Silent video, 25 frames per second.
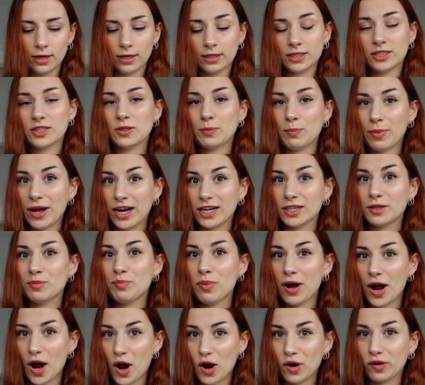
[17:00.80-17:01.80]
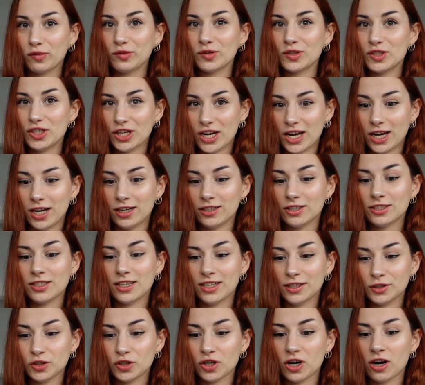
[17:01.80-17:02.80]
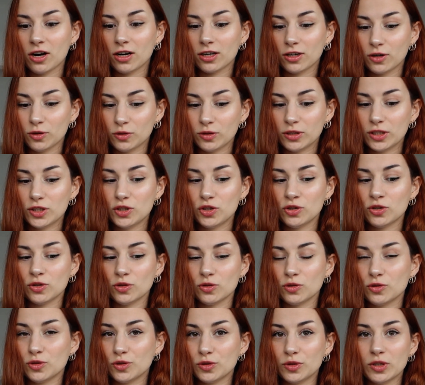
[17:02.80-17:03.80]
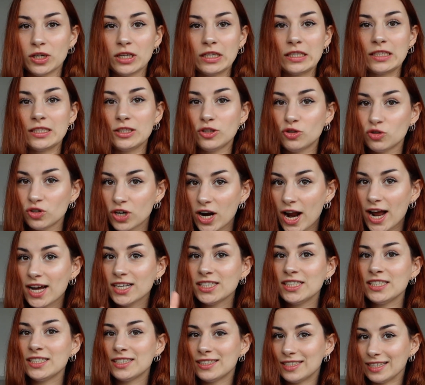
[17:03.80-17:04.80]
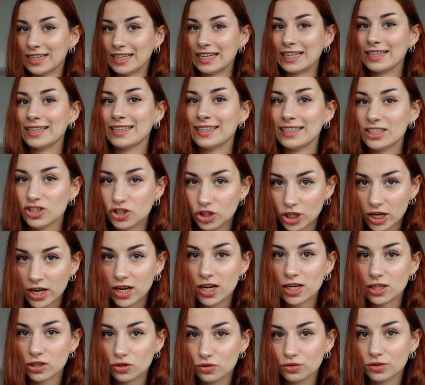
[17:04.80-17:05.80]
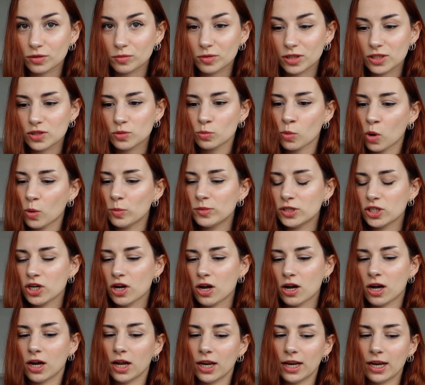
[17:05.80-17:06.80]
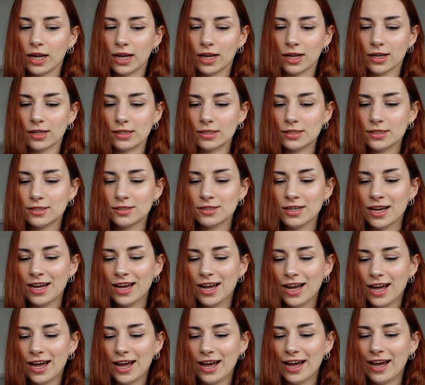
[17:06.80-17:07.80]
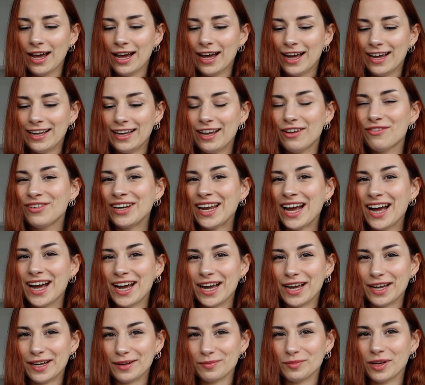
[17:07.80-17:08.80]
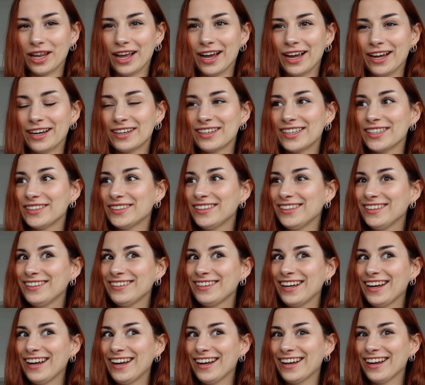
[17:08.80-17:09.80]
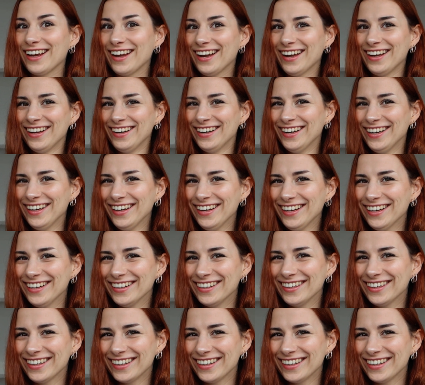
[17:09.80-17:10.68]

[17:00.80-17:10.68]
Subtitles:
Expect powerful change. Things are going to drastically change from this moment on, and even I am like, okay.